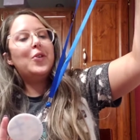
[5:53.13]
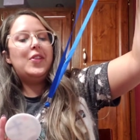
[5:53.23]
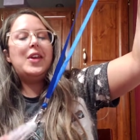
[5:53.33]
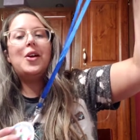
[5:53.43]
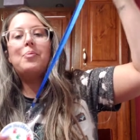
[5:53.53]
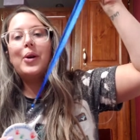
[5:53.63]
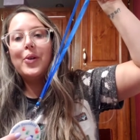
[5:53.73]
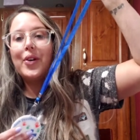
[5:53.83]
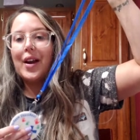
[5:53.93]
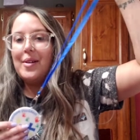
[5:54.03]
for their
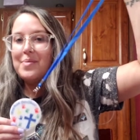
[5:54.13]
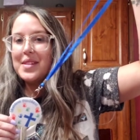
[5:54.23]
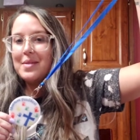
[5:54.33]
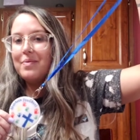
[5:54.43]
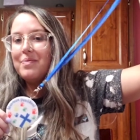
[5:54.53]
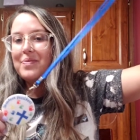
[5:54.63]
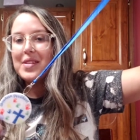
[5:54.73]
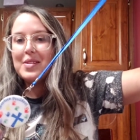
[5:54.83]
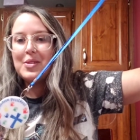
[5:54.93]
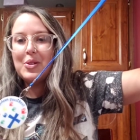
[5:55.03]
programs.
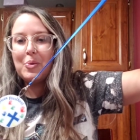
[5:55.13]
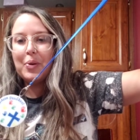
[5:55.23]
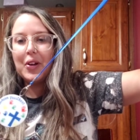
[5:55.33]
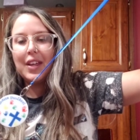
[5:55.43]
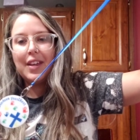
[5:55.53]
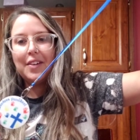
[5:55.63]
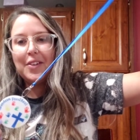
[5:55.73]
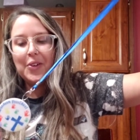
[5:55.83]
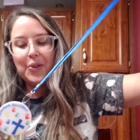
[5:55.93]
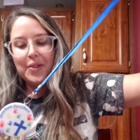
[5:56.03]
Super
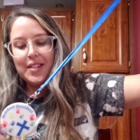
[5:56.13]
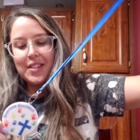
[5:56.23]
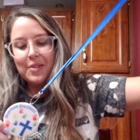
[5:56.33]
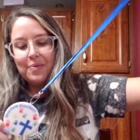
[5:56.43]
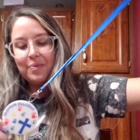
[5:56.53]
cute!